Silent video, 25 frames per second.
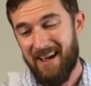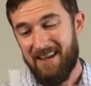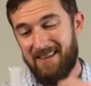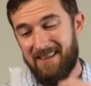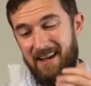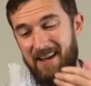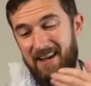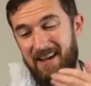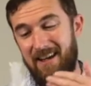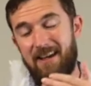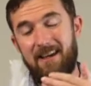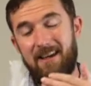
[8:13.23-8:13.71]

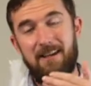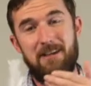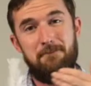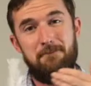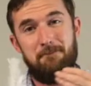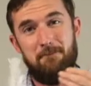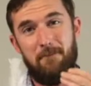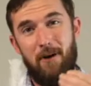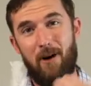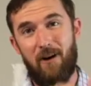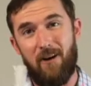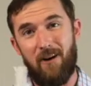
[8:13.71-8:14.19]
that it is
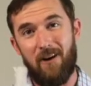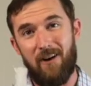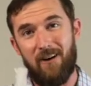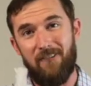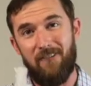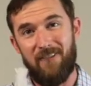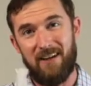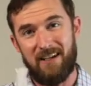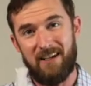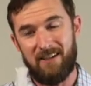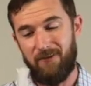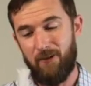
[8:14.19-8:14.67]

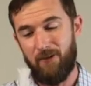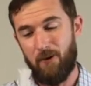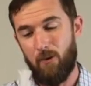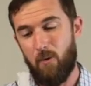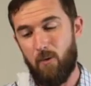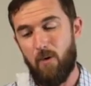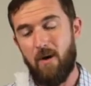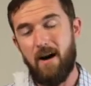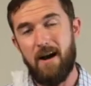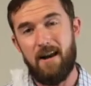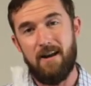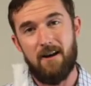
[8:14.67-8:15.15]
perfect for
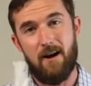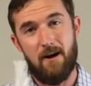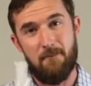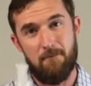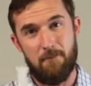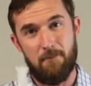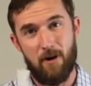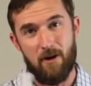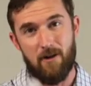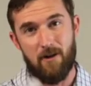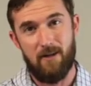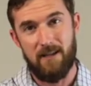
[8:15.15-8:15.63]
what a
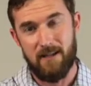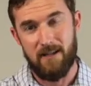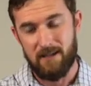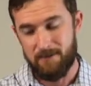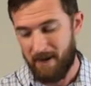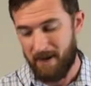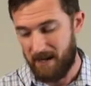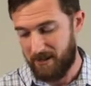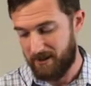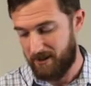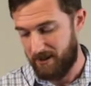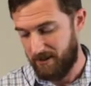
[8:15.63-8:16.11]
bird is
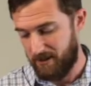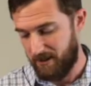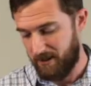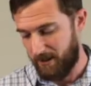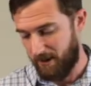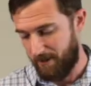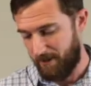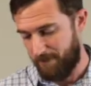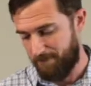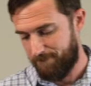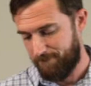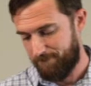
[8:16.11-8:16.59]
meant to
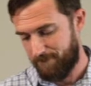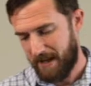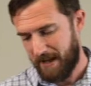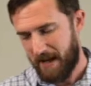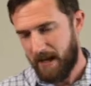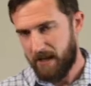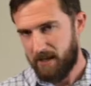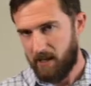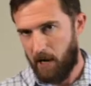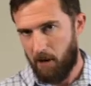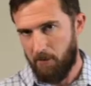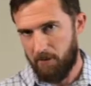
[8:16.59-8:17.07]
do.
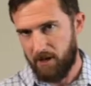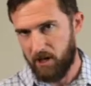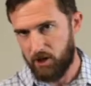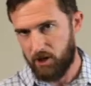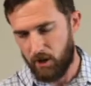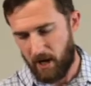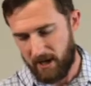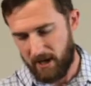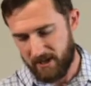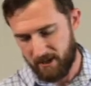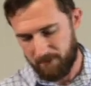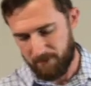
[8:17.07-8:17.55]
Now I want to
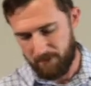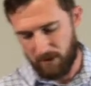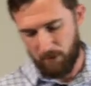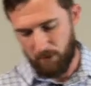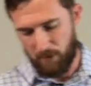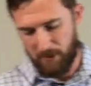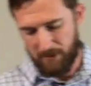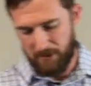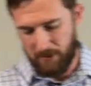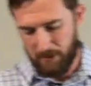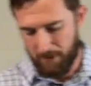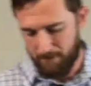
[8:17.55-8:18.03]
try something
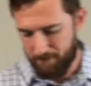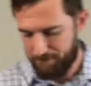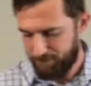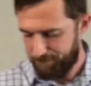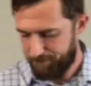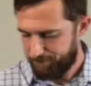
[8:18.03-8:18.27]
with you.